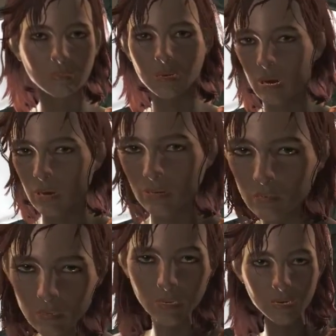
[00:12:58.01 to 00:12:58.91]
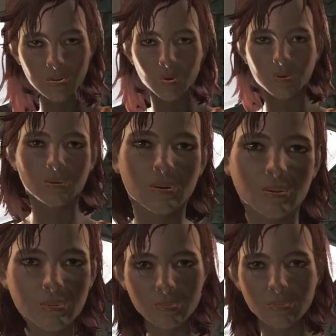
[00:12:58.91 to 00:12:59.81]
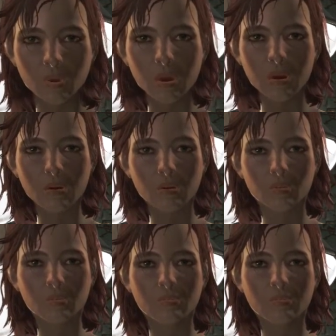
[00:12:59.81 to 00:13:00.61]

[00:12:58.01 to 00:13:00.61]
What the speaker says: I feel really strange.